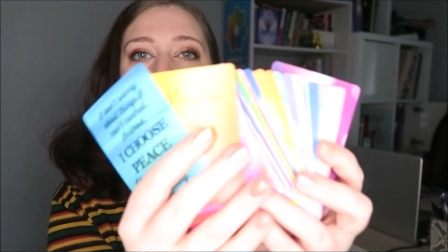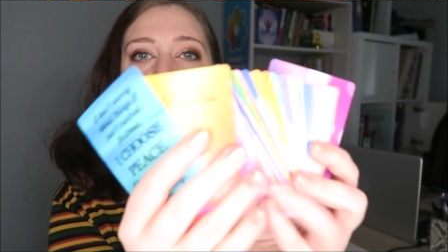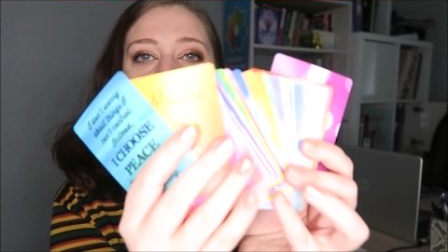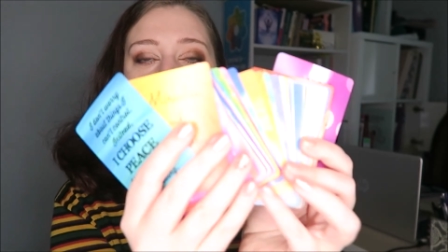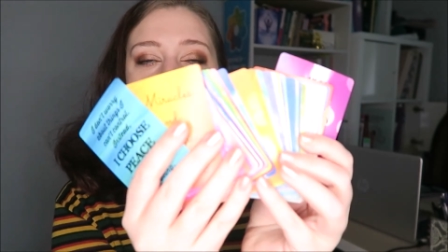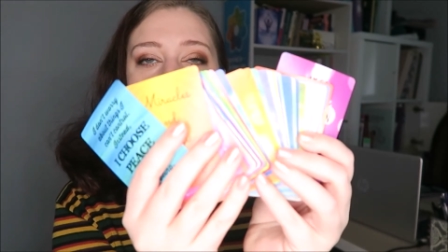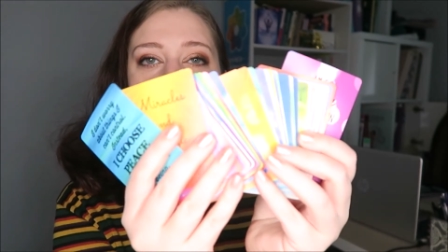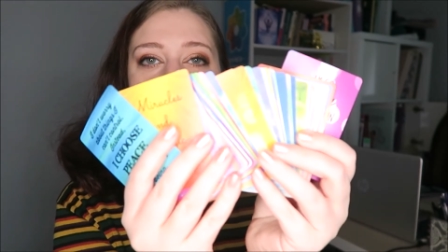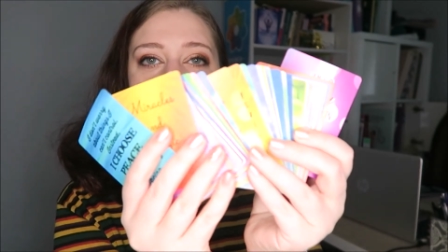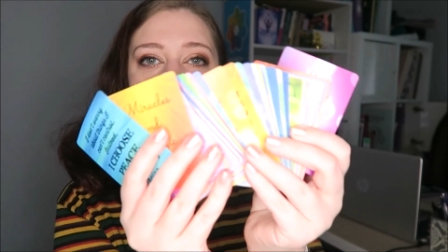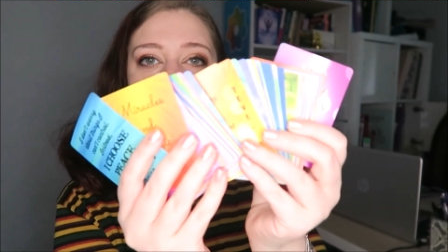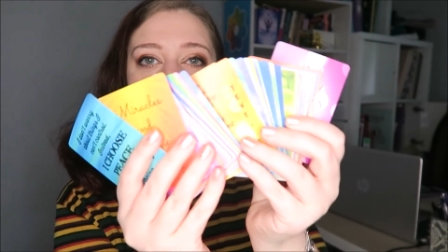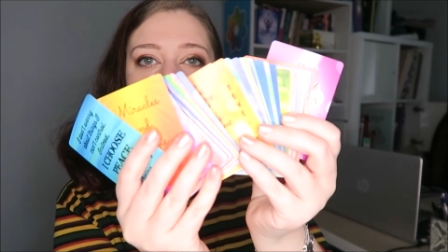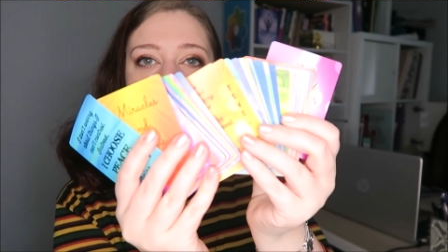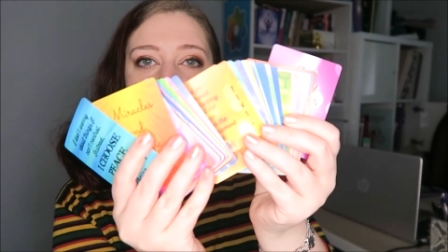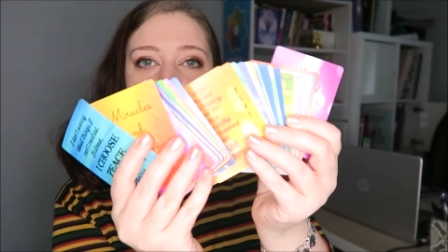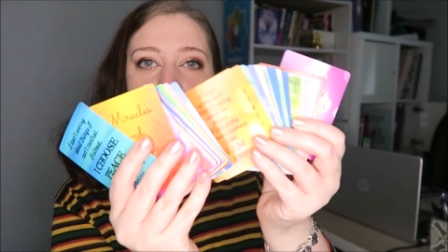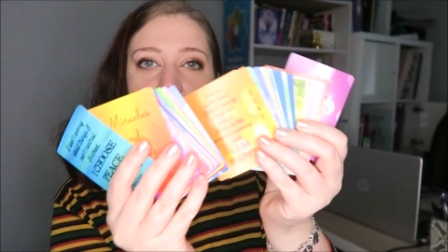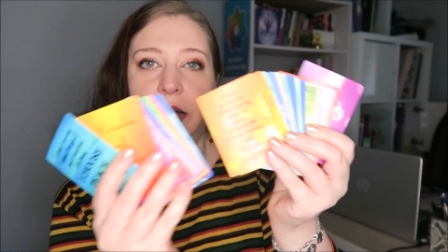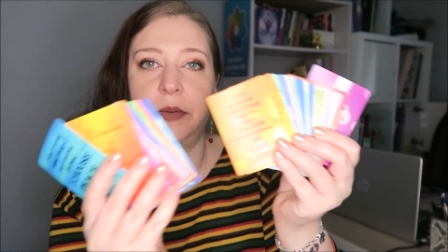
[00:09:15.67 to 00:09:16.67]
and
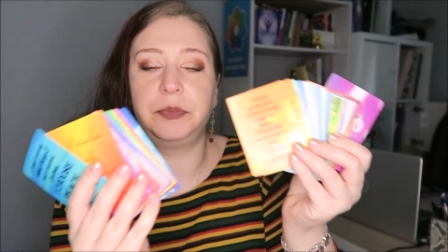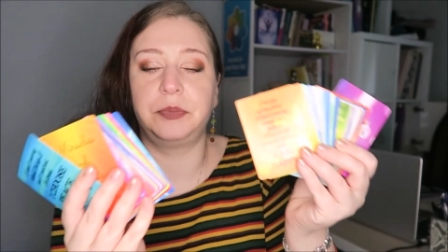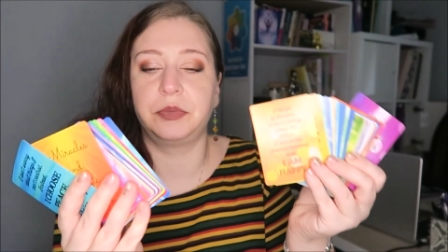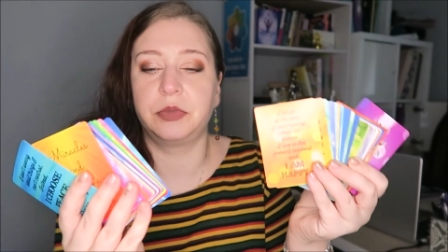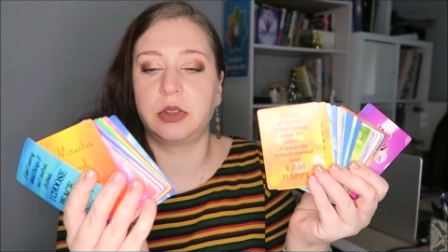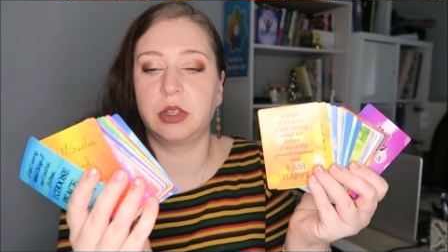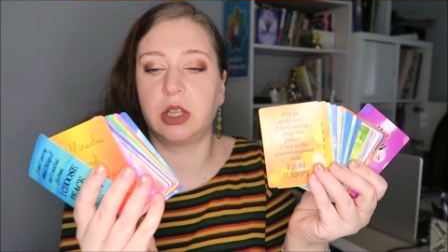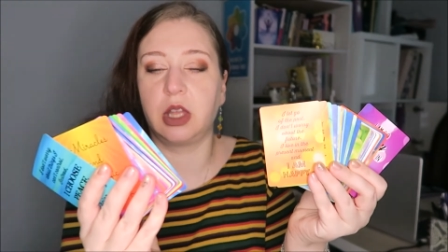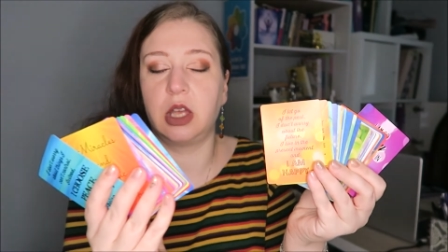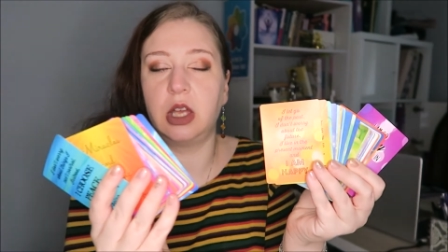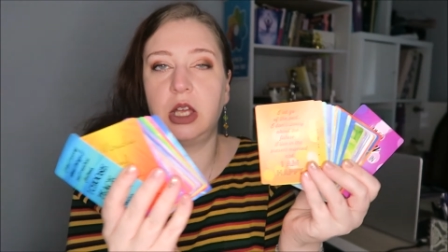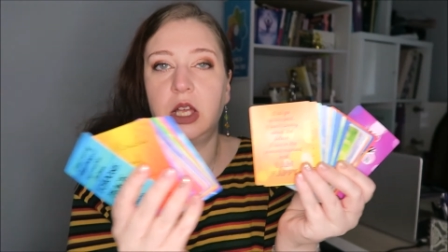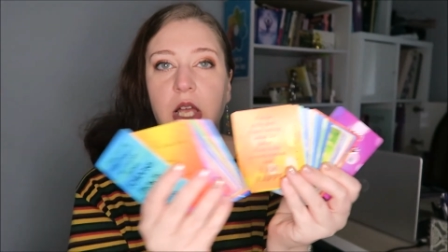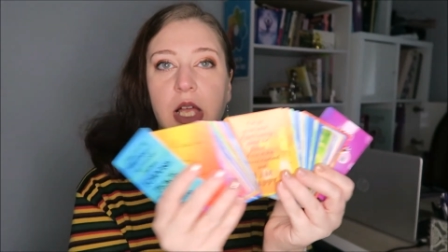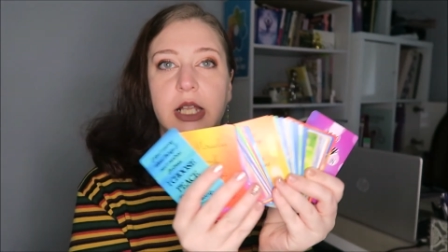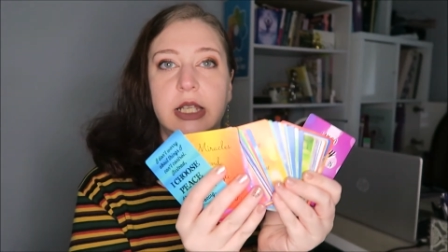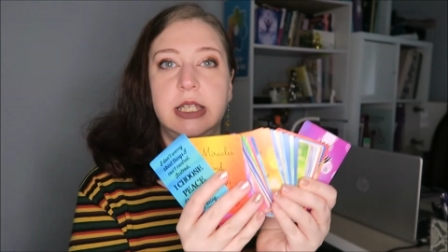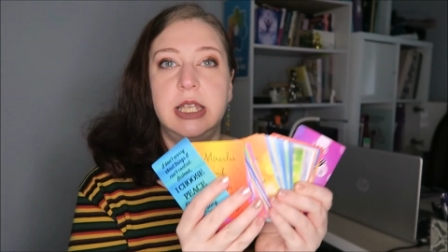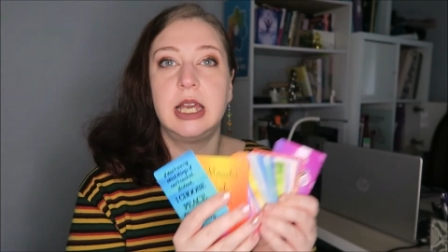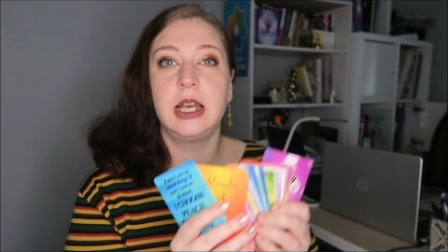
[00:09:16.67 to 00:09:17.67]
the
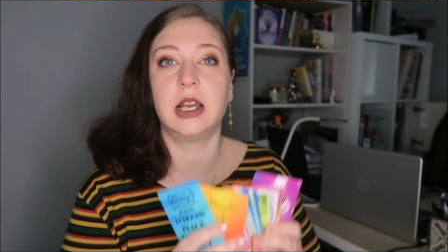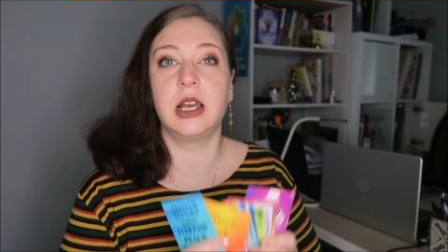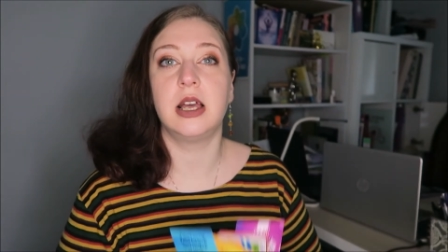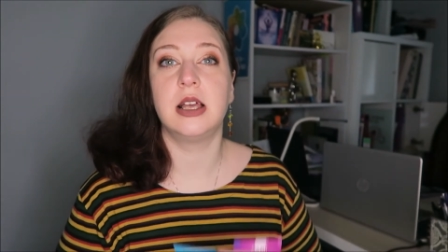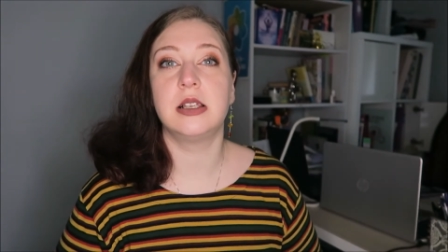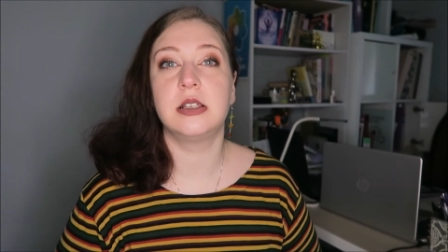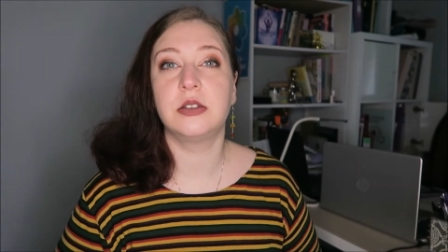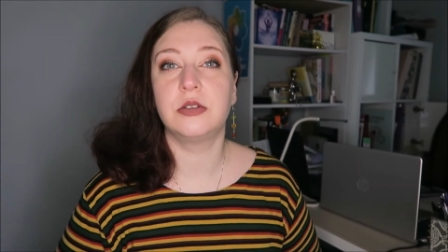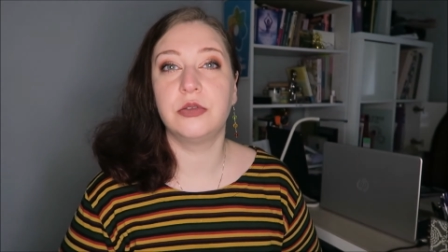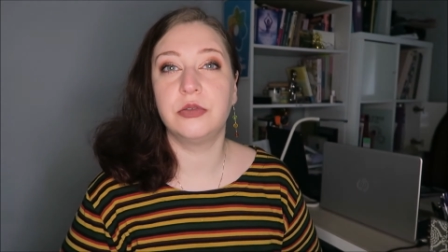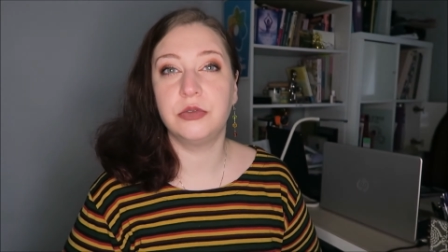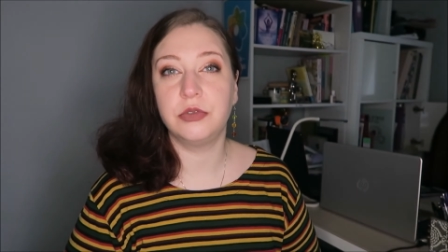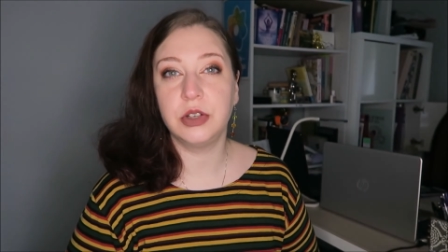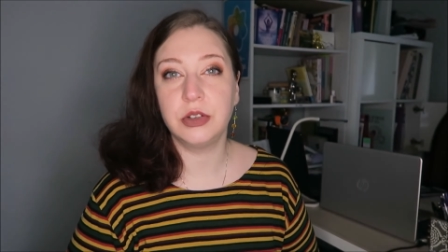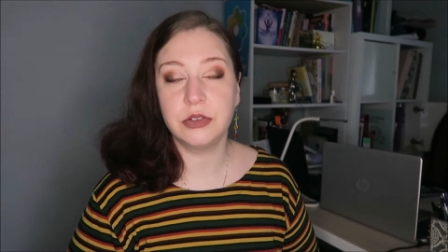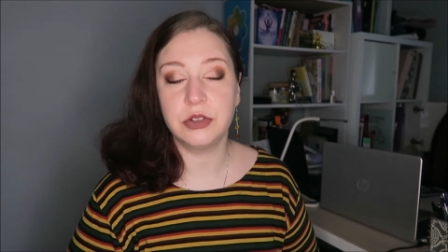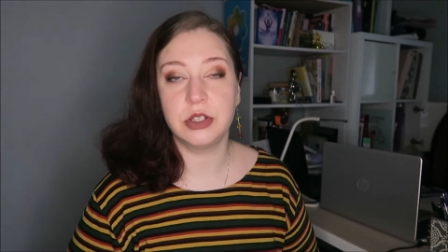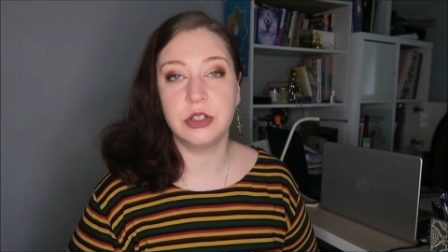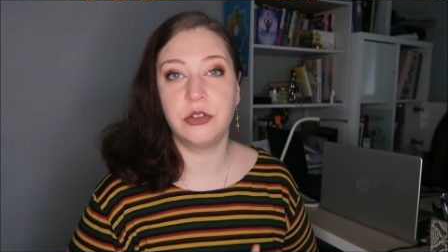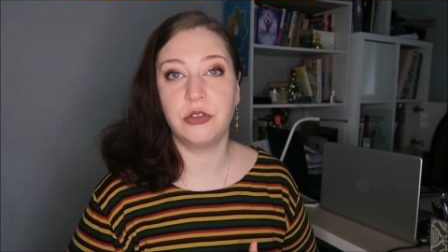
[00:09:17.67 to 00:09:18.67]
deck has
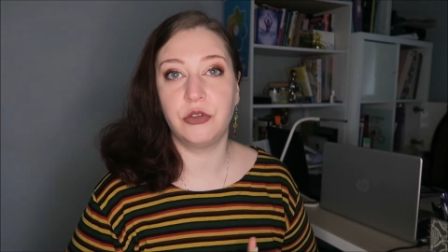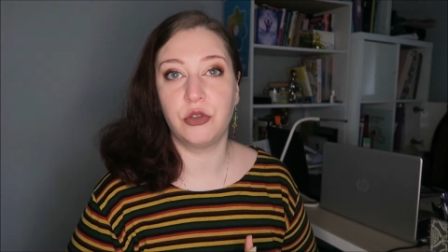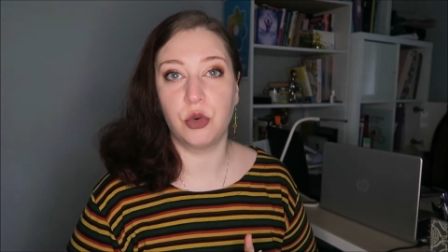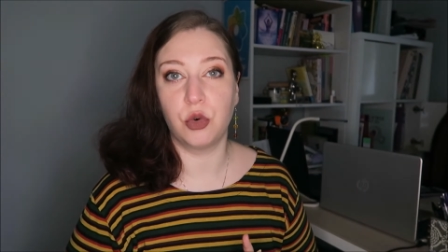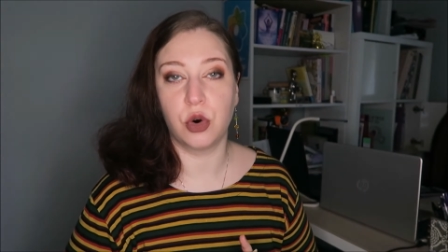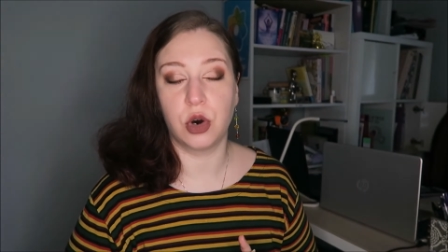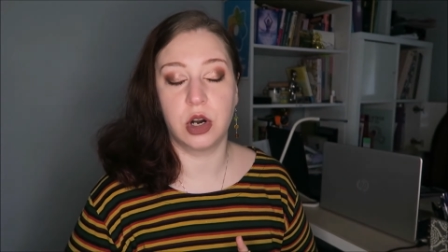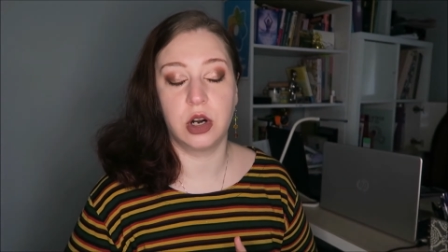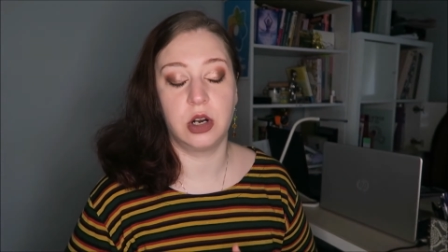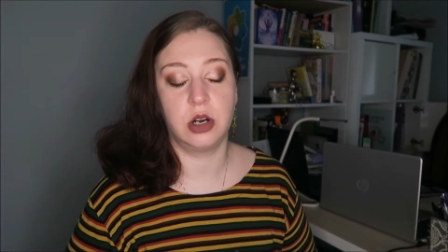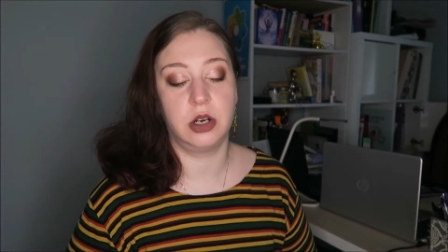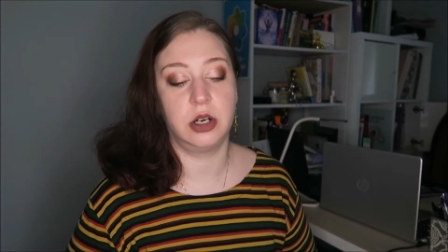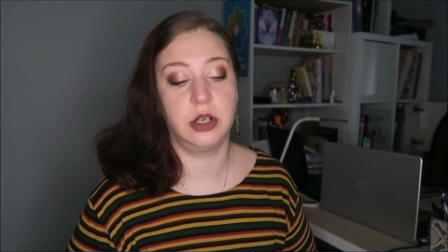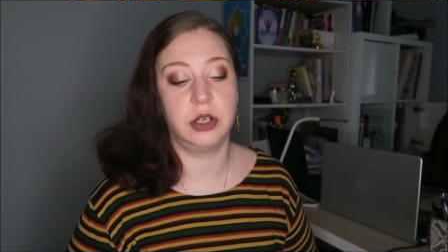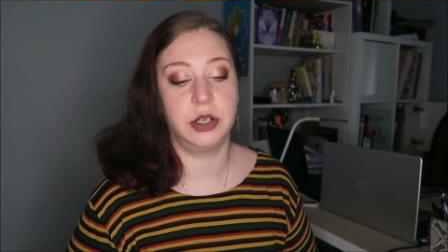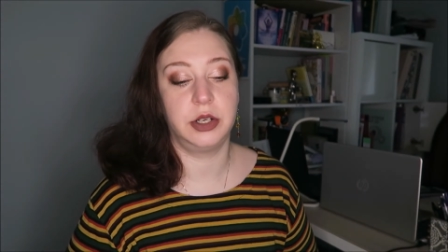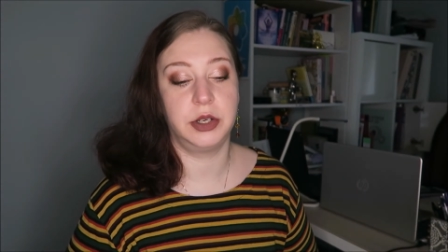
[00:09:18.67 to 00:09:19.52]
54